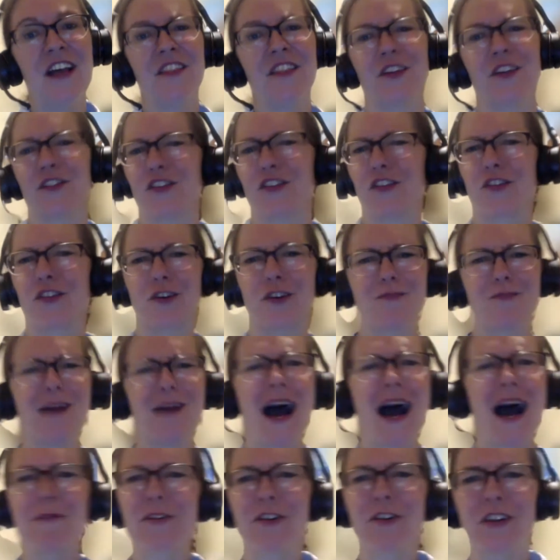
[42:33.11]
There's a
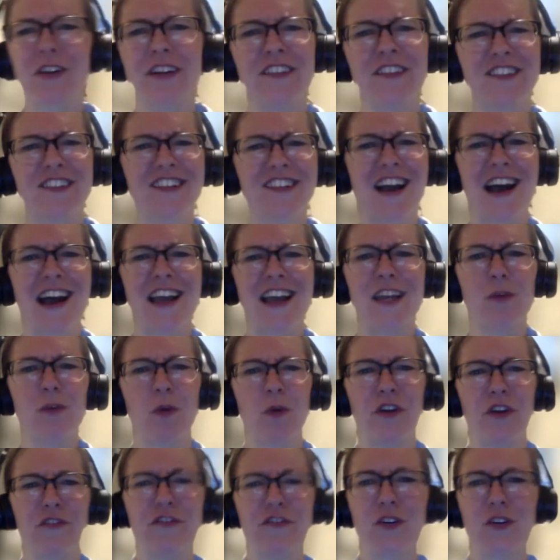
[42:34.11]
thermometer inside.
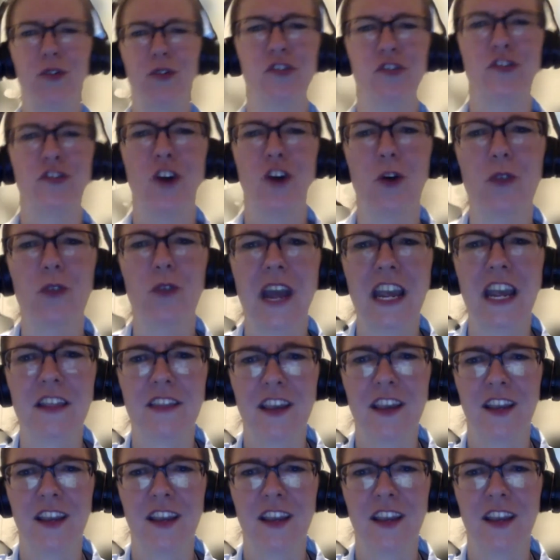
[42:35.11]
When folks donate,